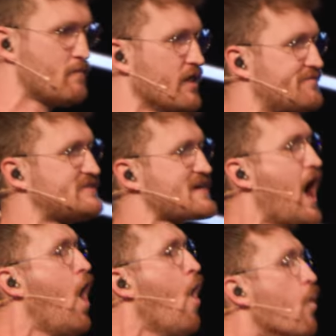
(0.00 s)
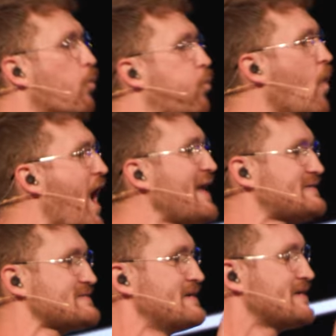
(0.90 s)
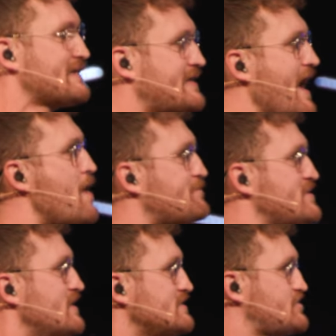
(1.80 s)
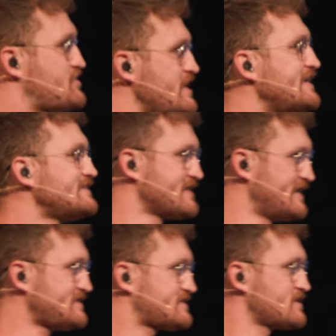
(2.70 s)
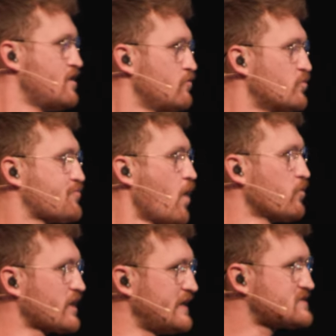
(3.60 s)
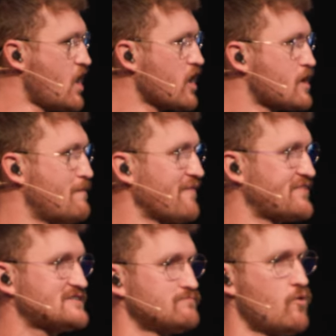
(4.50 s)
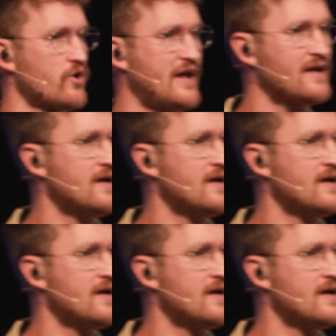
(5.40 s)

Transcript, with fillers: all of the time? What kept Jesus, with what we're going to talk about this morning,